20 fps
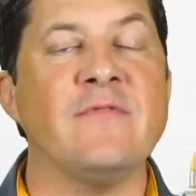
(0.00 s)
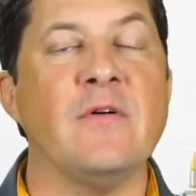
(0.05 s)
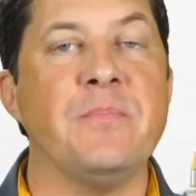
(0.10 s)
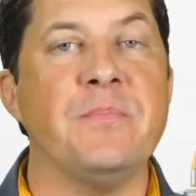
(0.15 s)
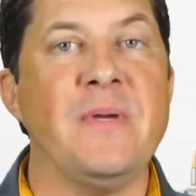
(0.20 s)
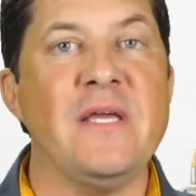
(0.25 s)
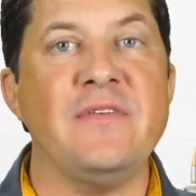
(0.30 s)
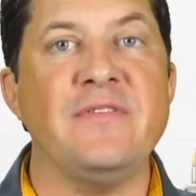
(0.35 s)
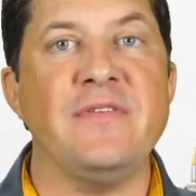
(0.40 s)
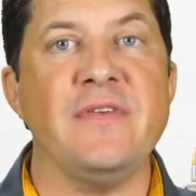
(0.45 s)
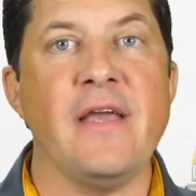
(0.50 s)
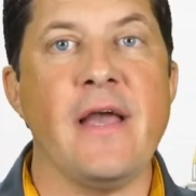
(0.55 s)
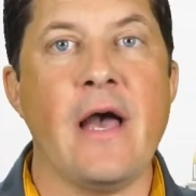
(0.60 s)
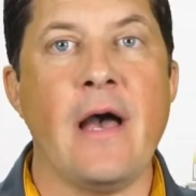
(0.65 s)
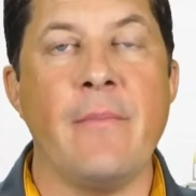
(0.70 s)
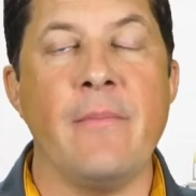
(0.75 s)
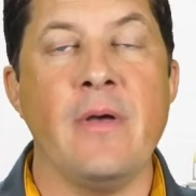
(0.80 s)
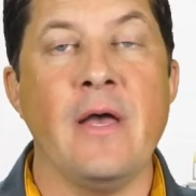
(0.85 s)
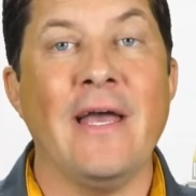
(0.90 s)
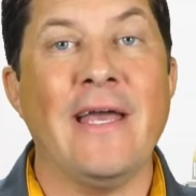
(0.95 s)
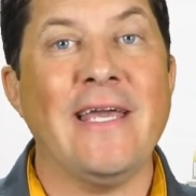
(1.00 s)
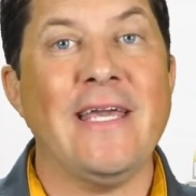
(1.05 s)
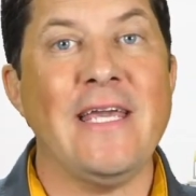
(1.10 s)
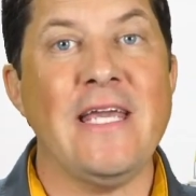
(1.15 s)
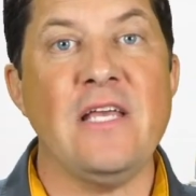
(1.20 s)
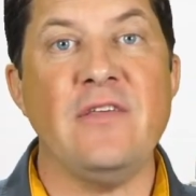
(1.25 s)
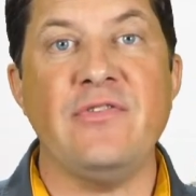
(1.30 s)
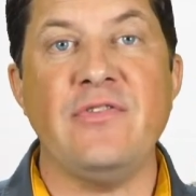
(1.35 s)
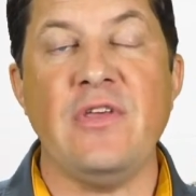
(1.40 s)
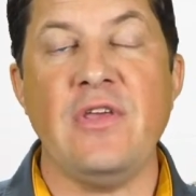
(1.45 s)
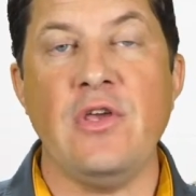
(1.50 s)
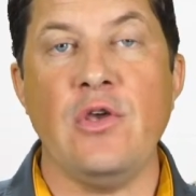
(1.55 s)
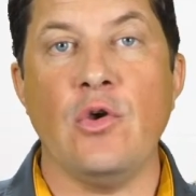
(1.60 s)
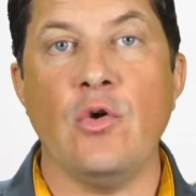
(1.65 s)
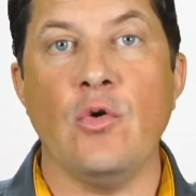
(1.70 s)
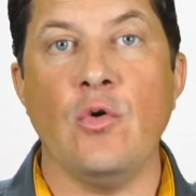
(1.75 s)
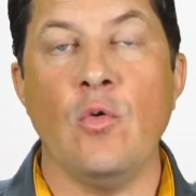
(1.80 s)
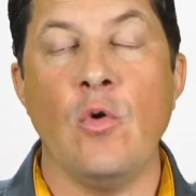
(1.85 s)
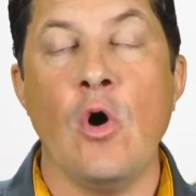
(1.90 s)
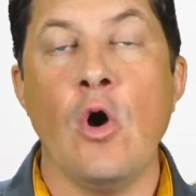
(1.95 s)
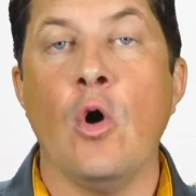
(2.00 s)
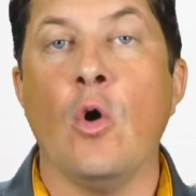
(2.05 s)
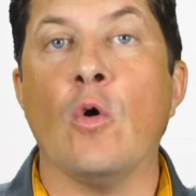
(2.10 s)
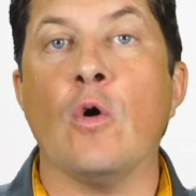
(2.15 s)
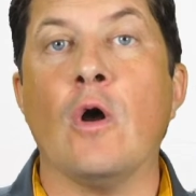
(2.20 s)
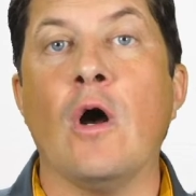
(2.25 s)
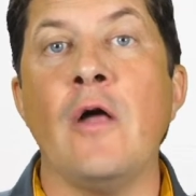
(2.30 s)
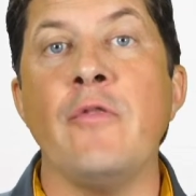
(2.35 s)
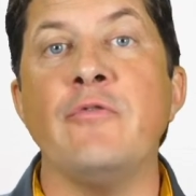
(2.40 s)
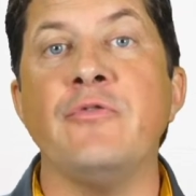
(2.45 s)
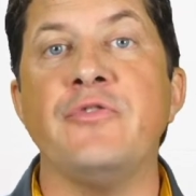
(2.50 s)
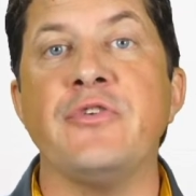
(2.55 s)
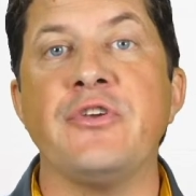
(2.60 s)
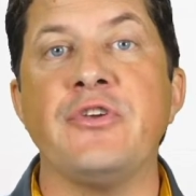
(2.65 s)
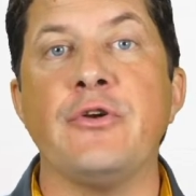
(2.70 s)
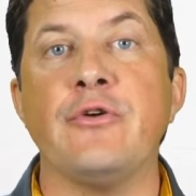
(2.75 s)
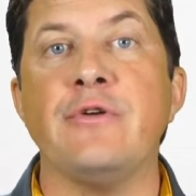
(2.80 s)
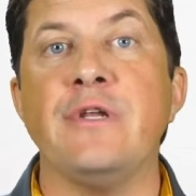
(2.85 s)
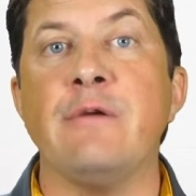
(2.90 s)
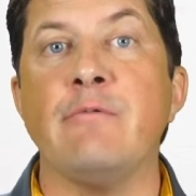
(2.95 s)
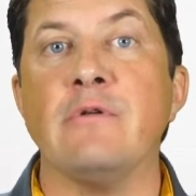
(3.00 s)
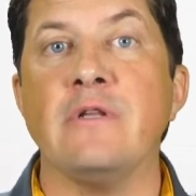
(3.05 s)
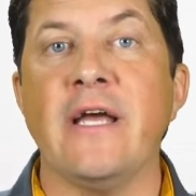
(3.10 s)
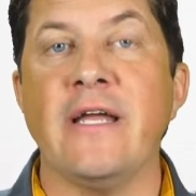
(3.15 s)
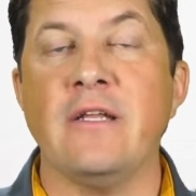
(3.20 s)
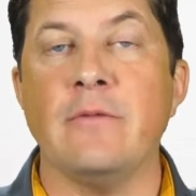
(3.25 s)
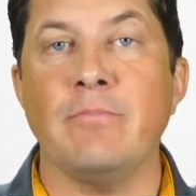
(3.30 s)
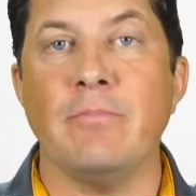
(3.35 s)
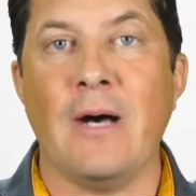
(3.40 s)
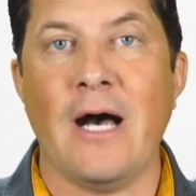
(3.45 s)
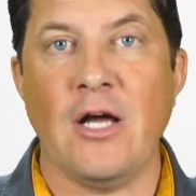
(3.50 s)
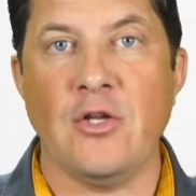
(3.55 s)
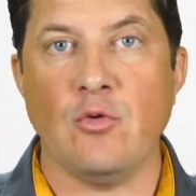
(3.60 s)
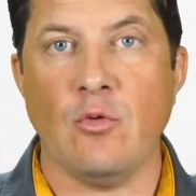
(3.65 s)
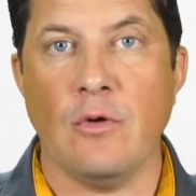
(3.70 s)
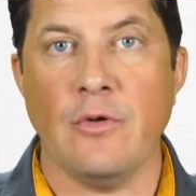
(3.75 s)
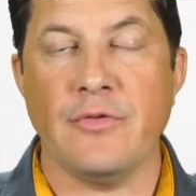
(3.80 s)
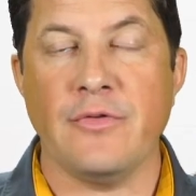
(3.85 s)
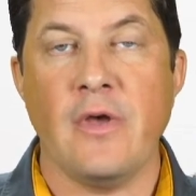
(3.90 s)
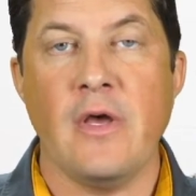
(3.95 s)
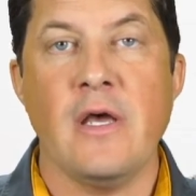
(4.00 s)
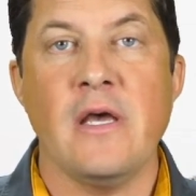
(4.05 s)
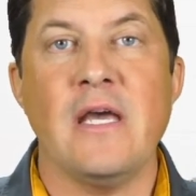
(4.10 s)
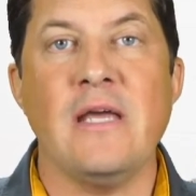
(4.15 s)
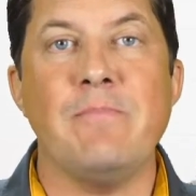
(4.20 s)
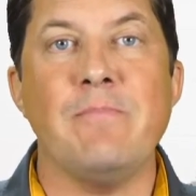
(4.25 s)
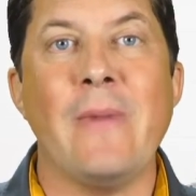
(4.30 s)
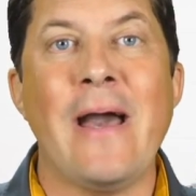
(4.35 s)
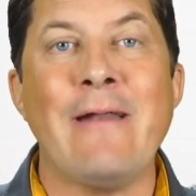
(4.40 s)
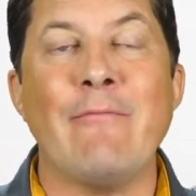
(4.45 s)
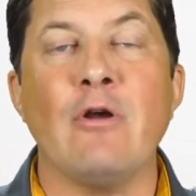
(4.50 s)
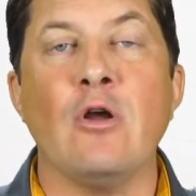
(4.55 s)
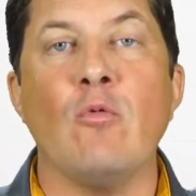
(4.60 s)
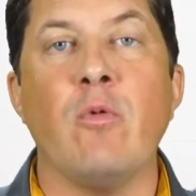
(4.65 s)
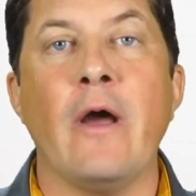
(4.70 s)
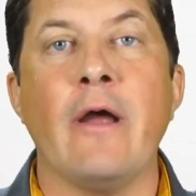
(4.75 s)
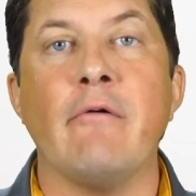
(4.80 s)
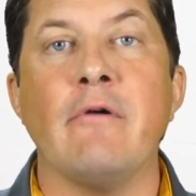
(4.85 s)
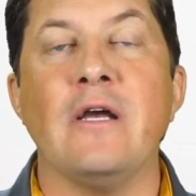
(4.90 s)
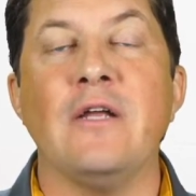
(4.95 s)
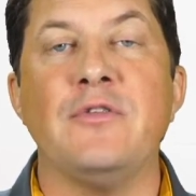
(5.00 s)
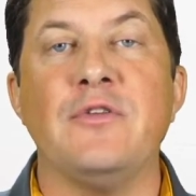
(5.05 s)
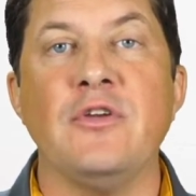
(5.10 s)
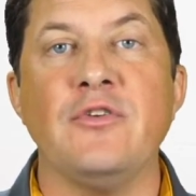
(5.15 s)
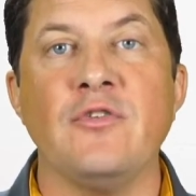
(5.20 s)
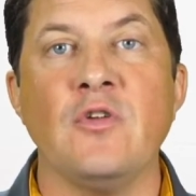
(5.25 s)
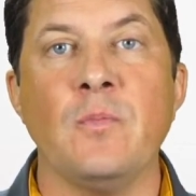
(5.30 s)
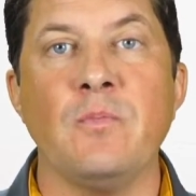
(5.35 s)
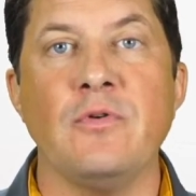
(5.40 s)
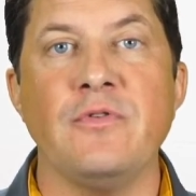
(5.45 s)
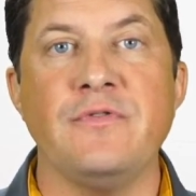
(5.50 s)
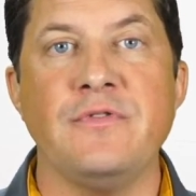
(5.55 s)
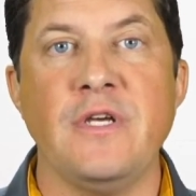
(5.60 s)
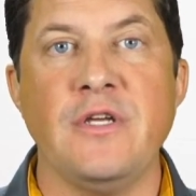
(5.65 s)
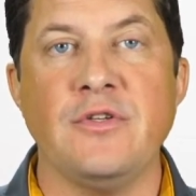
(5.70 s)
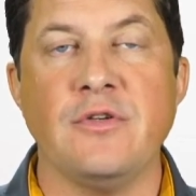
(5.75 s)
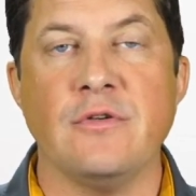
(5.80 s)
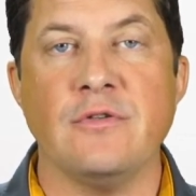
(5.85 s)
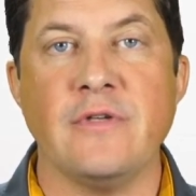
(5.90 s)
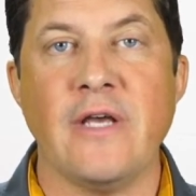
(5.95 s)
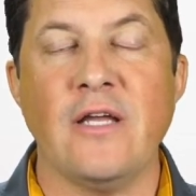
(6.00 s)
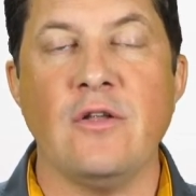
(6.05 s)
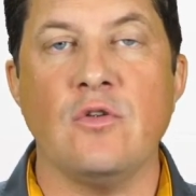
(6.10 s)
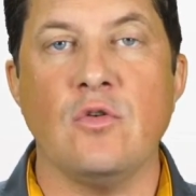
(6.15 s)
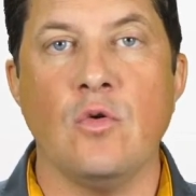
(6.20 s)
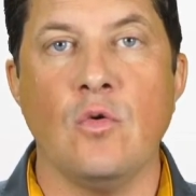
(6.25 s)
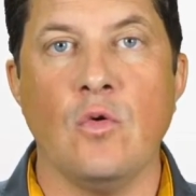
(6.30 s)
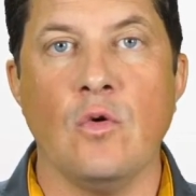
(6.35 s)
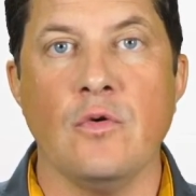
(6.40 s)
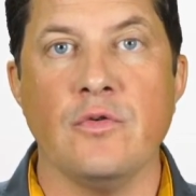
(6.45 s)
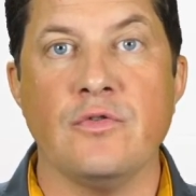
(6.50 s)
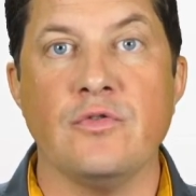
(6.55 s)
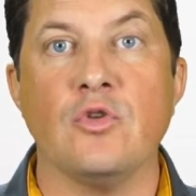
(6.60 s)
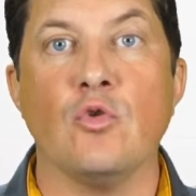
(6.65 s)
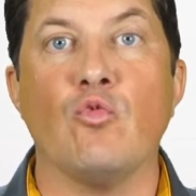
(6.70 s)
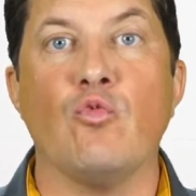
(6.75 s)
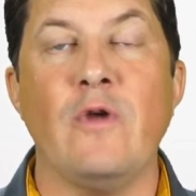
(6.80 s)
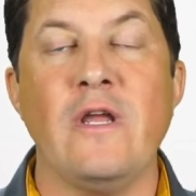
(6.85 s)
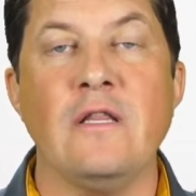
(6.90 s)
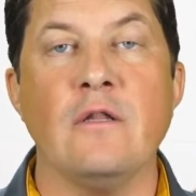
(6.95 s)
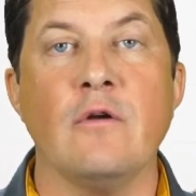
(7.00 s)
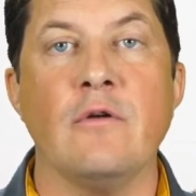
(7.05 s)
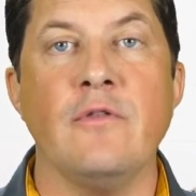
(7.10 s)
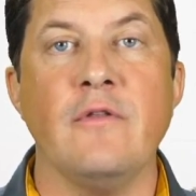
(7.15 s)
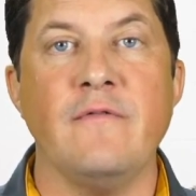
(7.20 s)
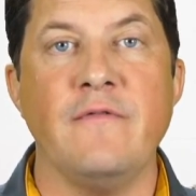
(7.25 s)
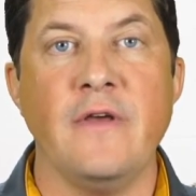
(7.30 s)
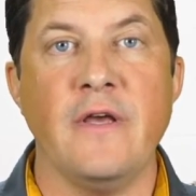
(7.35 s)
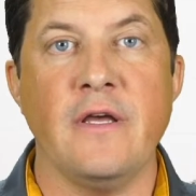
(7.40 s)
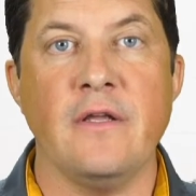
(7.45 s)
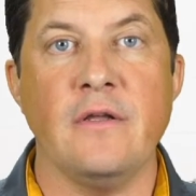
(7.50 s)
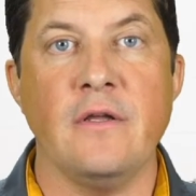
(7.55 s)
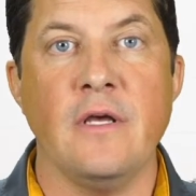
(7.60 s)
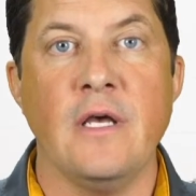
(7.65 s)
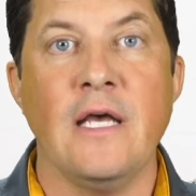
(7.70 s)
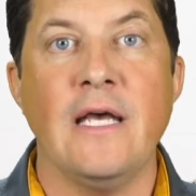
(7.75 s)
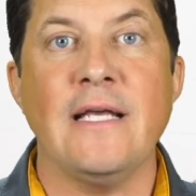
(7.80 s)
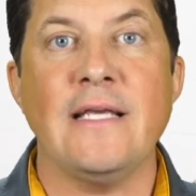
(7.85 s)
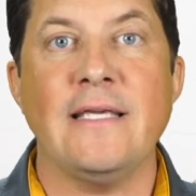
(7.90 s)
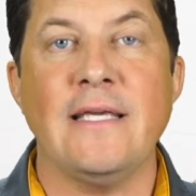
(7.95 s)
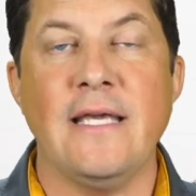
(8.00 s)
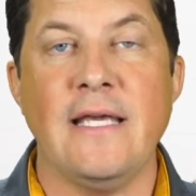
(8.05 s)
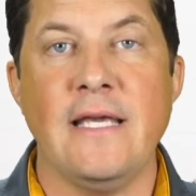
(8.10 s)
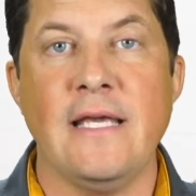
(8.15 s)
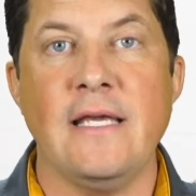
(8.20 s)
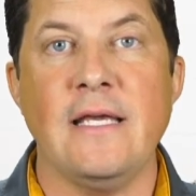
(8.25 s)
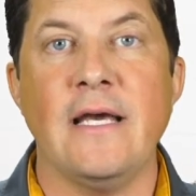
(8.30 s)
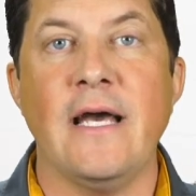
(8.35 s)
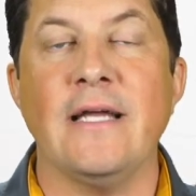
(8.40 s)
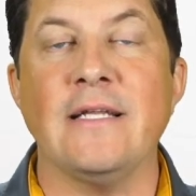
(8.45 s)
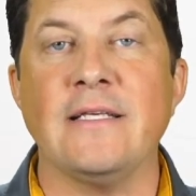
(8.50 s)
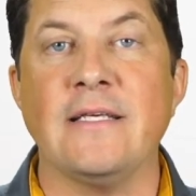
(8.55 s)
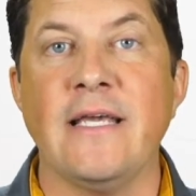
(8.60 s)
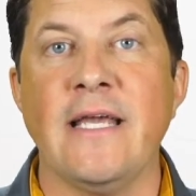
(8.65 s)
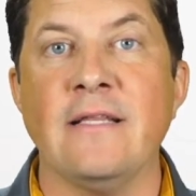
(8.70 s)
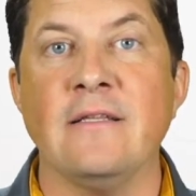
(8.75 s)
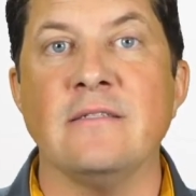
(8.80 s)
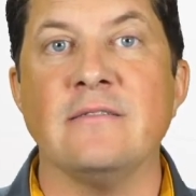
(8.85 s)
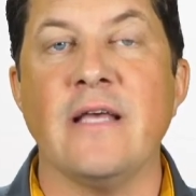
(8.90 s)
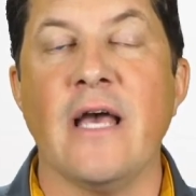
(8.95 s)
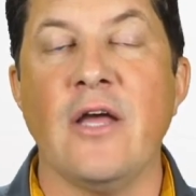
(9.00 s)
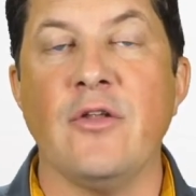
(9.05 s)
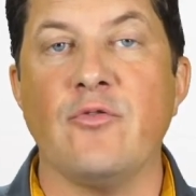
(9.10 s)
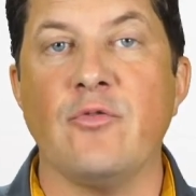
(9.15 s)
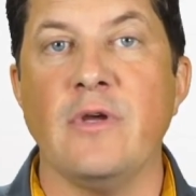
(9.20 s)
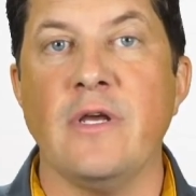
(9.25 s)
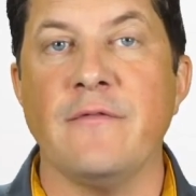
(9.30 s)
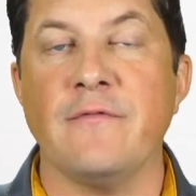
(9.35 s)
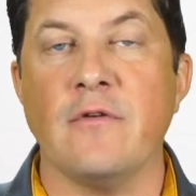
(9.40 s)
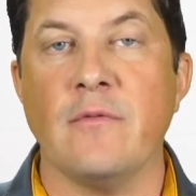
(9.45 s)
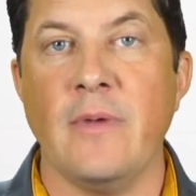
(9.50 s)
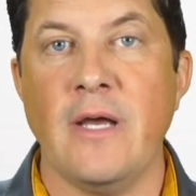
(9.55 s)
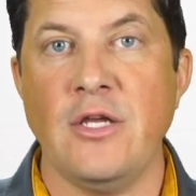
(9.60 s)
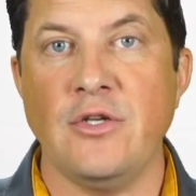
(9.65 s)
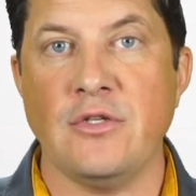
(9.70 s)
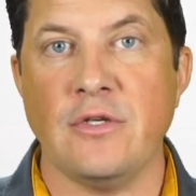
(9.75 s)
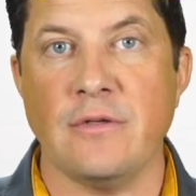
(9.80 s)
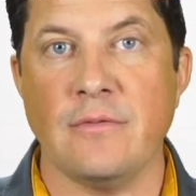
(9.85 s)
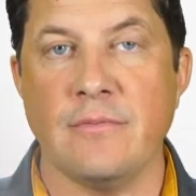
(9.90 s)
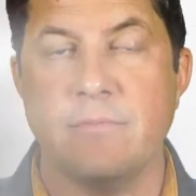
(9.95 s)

a BCM, ECU, or other security-related modules, it might require additional procedures and tools to relearn the VIN, key, and keyless entry information.